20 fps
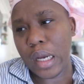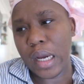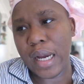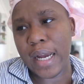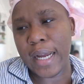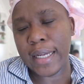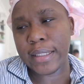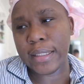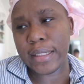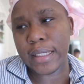
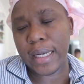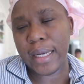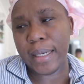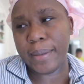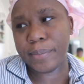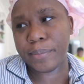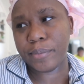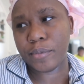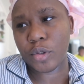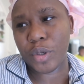And
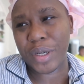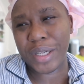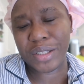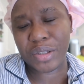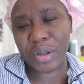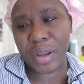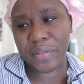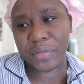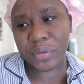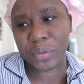um, what
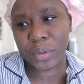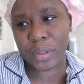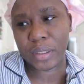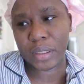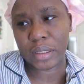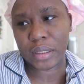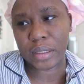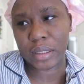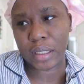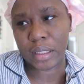do I want
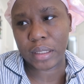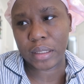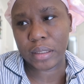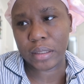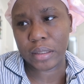to say?